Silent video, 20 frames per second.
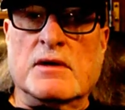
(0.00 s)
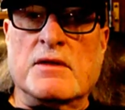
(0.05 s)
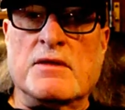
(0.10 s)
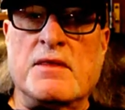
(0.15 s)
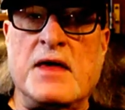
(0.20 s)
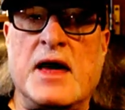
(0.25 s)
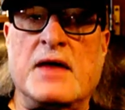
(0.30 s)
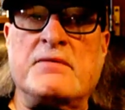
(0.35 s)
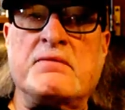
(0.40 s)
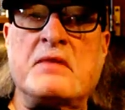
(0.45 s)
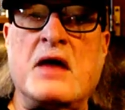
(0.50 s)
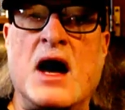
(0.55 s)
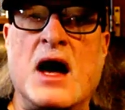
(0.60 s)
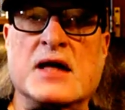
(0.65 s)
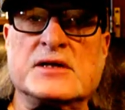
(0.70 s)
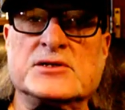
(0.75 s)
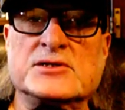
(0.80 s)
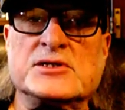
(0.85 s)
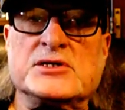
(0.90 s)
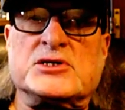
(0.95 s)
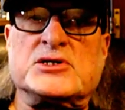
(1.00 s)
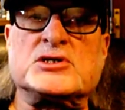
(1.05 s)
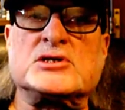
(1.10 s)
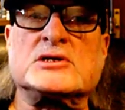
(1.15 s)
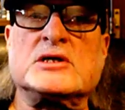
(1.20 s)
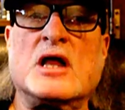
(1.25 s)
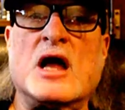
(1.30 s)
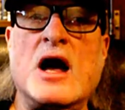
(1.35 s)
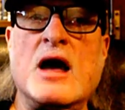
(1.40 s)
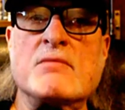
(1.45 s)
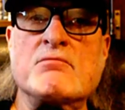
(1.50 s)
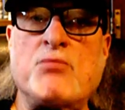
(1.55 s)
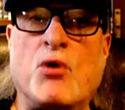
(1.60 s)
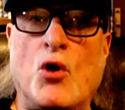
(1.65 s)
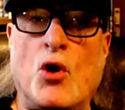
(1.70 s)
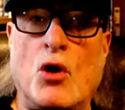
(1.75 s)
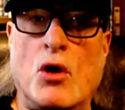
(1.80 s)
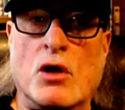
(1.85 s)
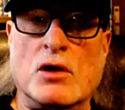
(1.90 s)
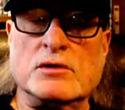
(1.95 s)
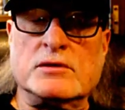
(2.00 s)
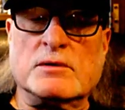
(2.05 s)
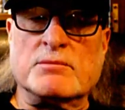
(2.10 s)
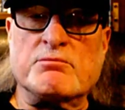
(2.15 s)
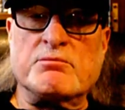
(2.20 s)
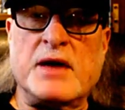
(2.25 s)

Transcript: that Nazi slimeball,